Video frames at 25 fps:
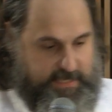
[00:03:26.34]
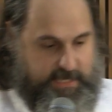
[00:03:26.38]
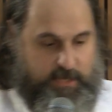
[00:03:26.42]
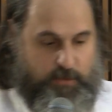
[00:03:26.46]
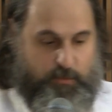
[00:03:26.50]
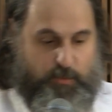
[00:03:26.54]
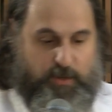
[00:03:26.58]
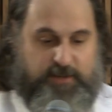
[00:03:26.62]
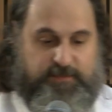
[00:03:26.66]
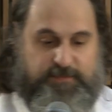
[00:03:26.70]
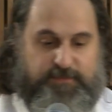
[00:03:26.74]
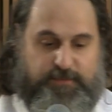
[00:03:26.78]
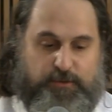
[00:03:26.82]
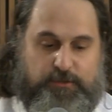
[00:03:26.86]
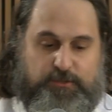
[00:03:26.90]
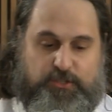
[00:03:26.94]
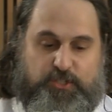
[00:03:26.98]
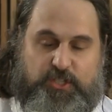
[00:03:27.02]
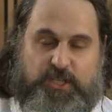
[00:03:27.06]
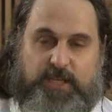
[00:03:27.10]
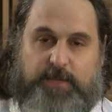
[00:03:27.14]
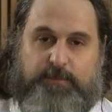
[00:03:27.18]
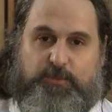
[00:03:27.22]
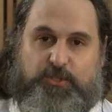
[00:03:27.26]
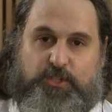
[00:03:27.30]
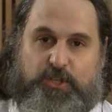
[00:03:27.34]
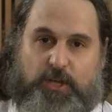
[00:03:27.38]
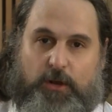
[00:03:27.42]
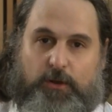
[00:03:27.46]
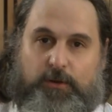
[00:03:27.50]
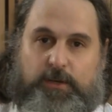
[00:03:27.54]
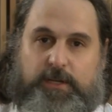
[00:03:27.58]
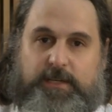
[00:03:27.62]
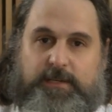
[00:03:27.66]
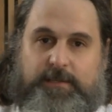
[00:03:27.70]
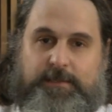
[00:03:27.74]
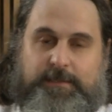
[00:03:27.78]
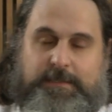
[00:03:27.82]
He went for a cheap
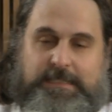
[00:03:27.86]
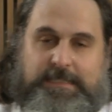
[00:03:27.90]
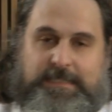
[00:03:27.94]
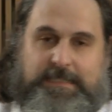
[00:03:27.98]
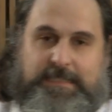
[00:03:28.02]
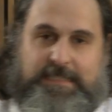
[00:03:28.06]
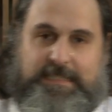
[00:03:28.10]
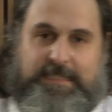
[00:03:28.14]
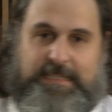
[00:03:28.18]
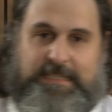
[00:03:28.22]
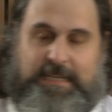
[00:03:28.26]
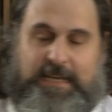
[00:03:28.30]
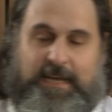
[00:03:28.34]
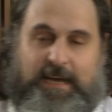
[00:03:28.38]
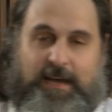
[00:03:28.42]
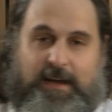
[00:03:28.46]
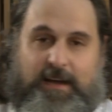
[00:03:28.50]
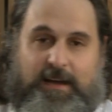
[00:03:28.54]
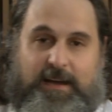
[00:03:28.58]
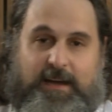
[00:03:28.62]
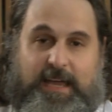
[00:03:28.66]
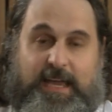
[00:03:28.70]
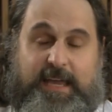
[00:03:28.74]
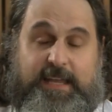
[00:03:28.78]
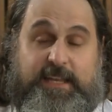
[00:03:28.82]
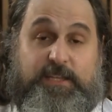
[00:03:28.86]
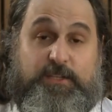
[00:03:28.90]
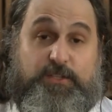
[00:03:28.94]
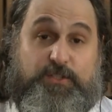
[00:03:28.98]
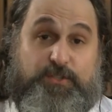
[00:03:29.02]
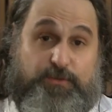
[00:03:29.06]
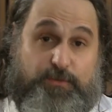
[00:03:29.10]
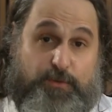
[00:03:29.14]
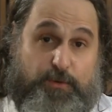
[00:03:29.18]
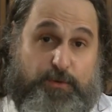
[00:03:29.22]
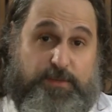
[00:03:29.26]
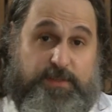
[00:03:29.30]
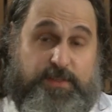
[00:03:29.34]
joke. And in
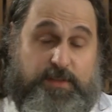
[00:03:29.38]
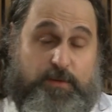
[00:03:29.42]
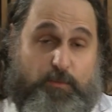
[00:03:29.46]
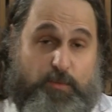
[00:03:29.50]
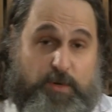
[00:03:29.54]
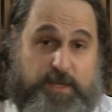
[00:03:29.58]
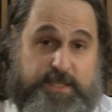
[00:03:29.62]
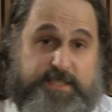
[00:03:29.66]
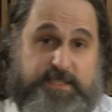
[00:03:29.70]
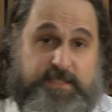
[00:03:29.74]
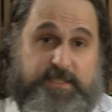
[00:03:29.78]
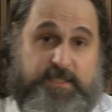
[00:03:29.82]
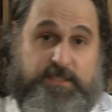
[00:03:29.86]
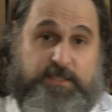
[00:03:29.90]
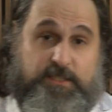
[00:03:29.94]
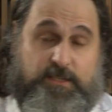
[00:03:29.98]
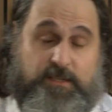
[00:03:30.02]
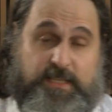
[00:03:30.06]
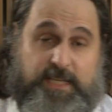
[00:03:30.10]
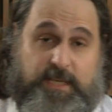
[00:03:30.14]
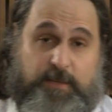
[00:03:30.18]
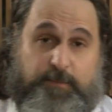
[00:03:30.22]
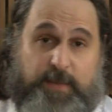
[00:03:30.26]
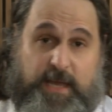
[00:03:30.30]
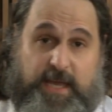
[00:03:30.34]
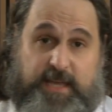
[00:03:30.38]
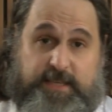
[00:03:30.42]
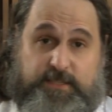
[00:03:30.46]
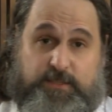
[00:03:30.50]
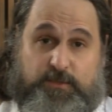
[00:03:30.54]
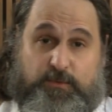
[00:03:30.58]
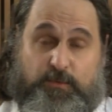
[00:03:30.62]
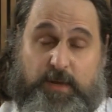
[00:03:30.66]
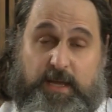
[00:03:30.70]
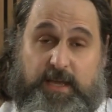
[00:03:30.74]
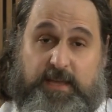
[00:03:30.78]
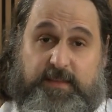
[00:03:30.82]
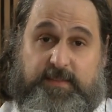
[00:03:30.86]
truth, it wasn't until he
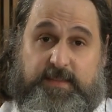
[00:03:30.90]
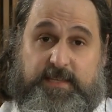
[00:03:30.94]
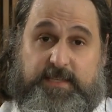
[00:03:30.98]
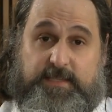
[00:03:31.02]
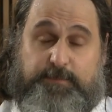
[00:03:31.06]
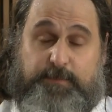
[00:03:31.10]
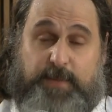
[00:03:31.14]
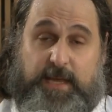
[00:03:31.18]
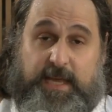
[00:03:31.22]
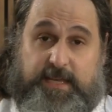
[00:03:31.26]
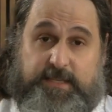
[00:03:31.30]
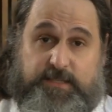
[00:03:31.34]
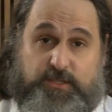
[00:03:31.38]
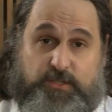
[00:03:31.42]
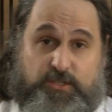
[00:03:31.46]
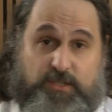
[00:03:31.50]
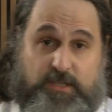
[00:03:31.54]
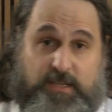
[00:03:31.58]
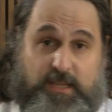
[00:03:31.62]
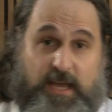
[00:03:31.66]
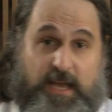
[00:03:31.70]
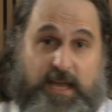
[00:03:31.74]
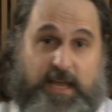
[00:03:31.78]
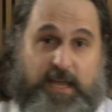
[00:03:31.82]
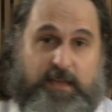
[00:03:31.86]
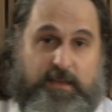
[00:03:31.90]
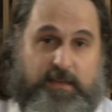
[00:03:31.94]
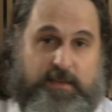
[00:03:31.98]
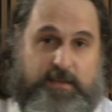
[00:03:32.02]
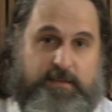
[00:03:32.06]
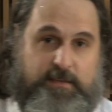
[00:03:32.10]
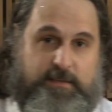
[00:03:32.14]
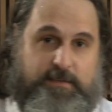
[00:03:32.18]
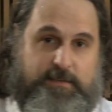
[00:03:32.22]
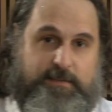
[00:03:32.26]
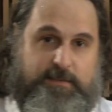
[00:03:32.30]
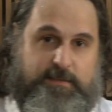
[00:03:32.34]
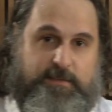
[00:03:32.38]
passed away this past July
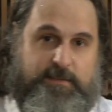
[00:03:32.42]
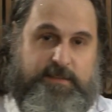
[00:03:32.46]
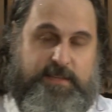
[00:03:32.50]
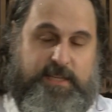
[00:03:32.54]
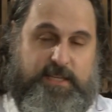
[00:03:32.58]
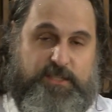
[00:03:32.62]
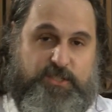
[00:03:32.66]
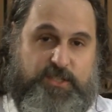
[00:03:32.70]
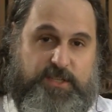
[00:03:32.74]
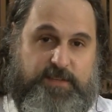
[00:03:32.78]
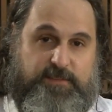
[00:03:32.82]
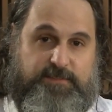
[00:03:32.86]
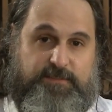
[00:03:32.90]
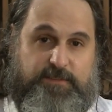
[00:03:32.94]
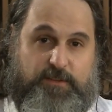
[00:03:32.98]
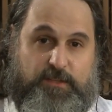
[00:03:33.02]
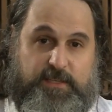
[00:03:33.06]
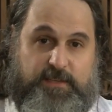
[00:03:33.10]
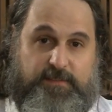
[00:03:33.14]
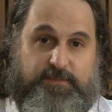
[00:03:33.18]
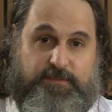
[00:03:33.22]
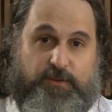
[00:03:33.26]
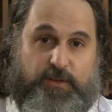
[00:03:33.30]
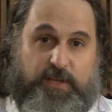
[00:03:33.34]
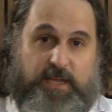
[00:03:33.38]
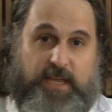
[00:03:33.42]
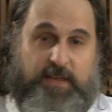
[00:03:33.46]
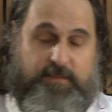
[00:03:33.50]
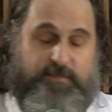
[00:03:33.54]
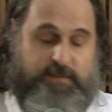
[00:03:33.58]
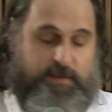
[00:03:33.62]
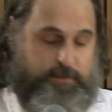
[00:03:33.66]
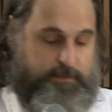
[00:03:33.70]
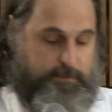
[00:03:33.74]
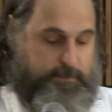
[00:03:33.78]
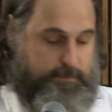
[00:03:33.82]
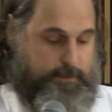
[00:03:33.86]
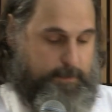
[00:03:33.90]
that she fully
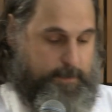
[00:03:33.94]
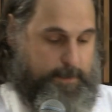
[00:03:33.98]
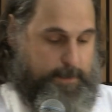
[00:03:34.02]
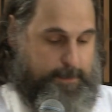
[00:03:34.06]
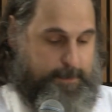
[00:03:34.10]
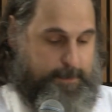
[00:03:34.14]
forgave him.